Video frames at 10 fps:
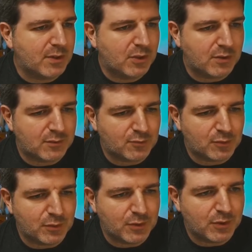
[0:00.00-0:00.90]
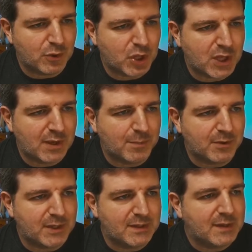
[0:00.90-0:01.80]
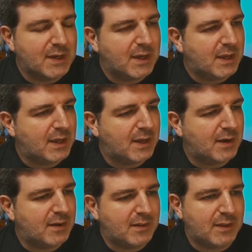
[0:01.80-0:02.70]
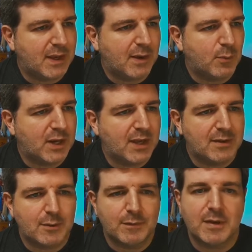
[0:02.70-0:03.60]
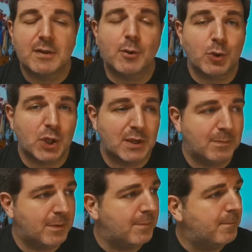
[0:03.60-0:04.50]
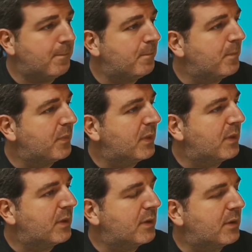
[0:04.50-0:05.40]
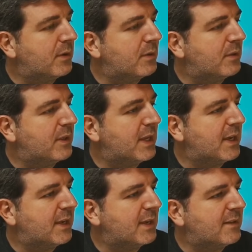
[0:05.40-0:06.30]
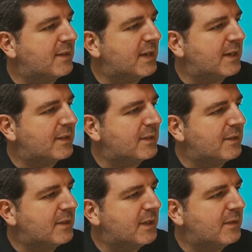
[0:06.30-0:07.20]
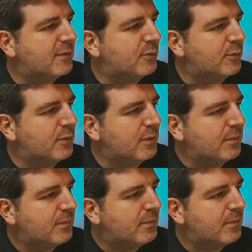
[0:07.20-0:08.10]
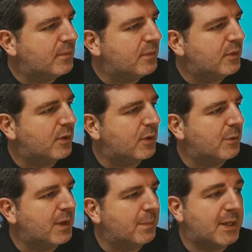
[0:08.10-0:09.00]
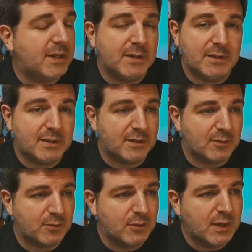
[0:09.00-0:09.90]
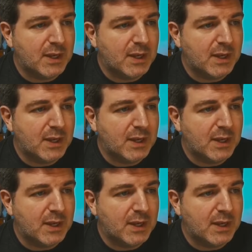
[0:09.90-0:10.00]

just draw a shape on it, and then I will get a vector shape. Then I can select this tool, the comic panel editing tool,